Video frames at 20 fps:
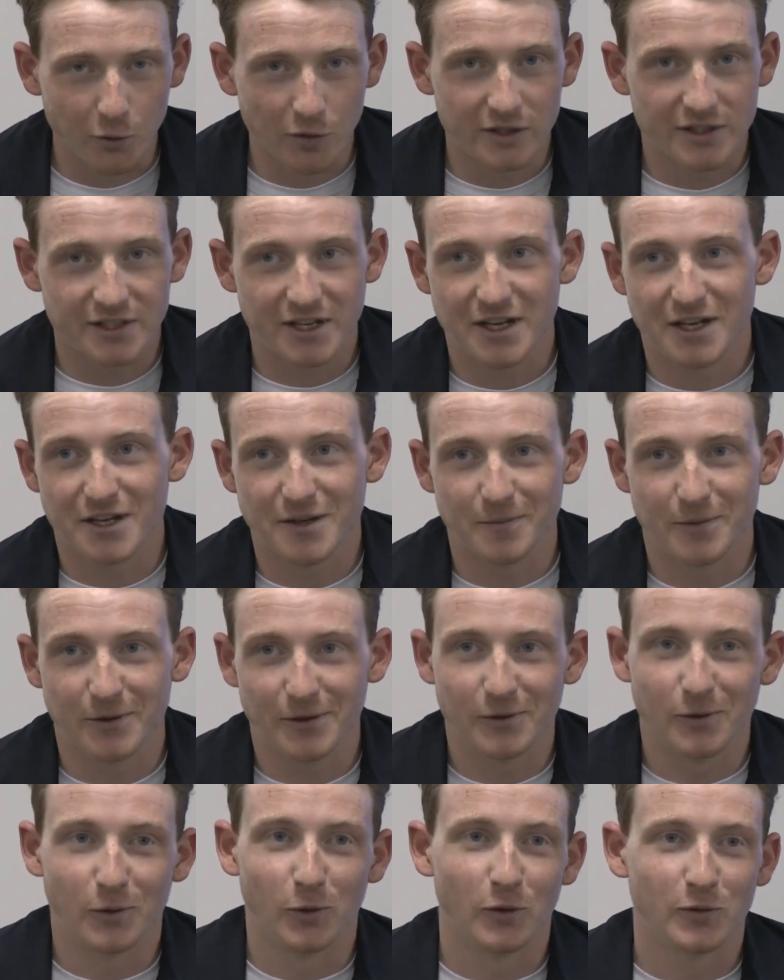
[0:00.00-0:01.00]
all the team
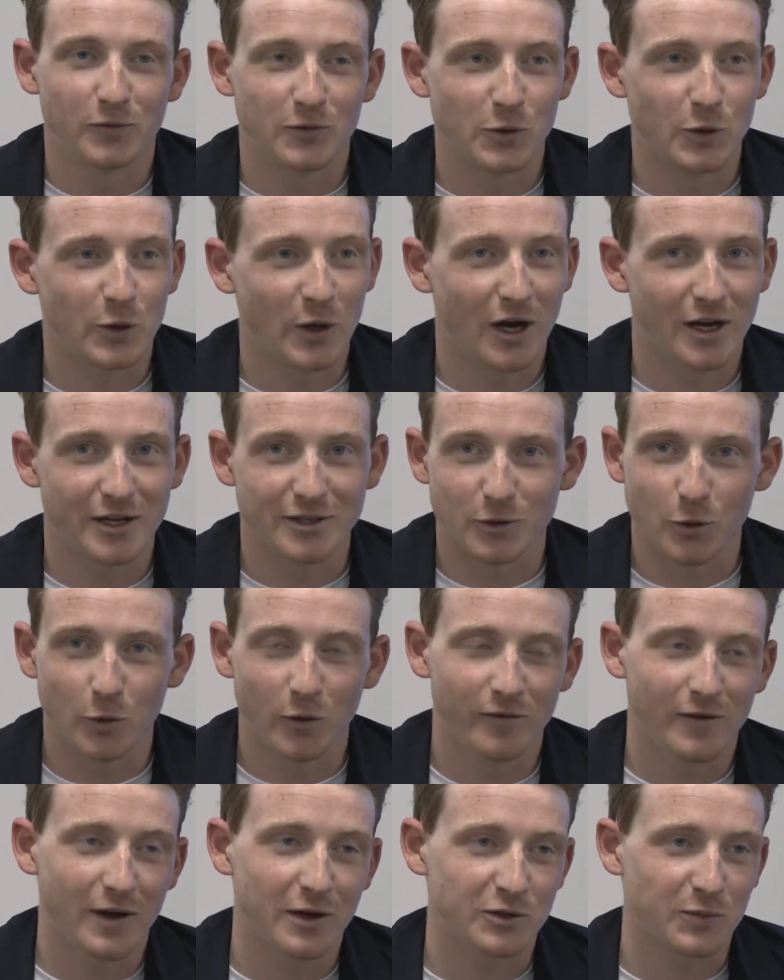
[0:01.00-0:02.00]
and all of you guys,
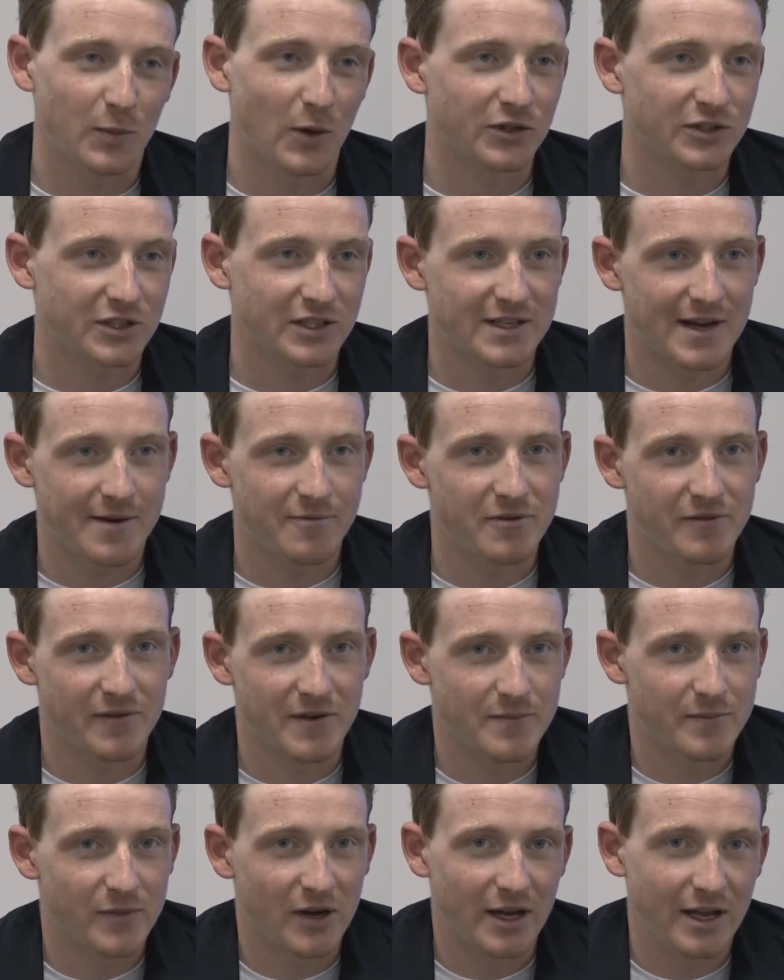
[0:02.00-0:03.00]
all of our sponsors,
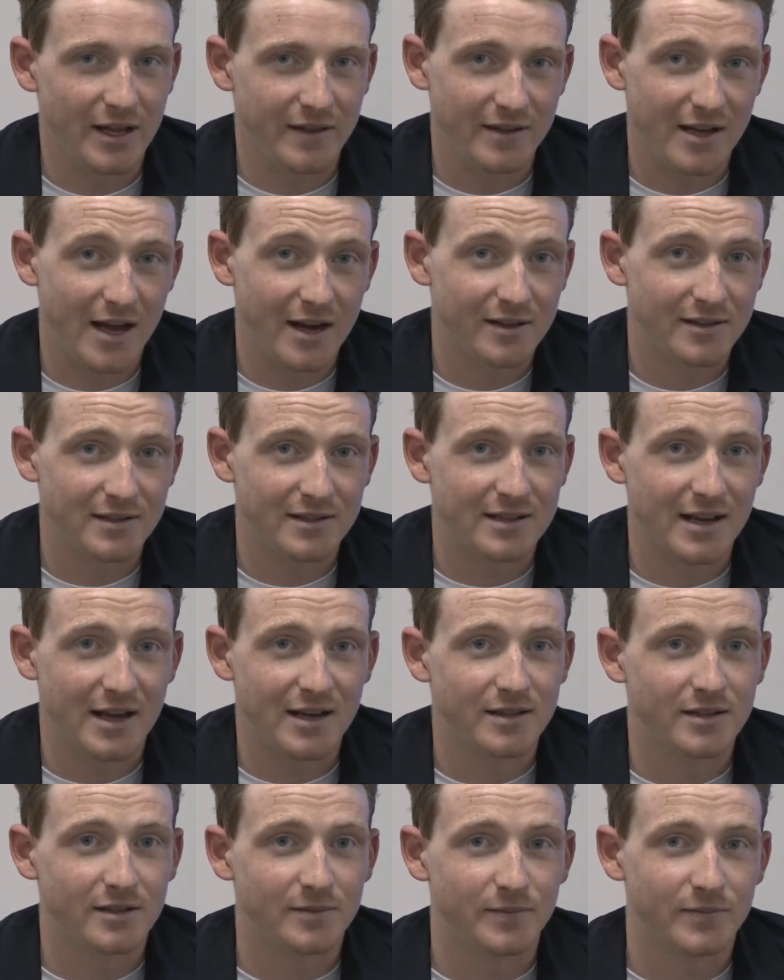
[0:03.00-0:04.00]
everything, but in the end of the
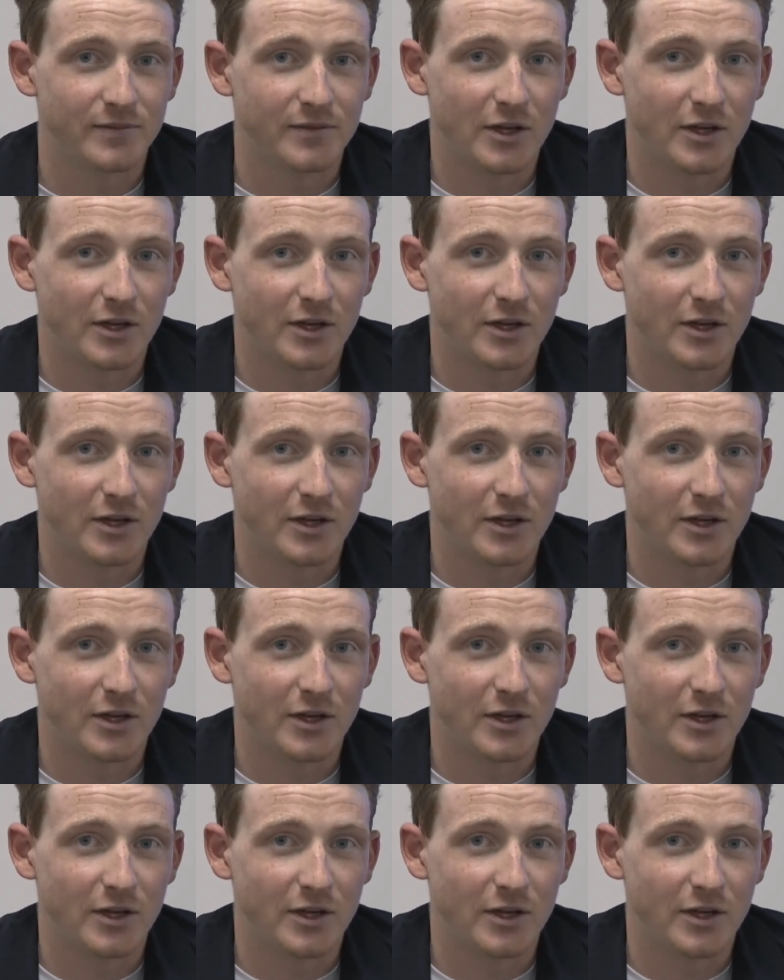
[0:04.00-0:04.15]
day, the,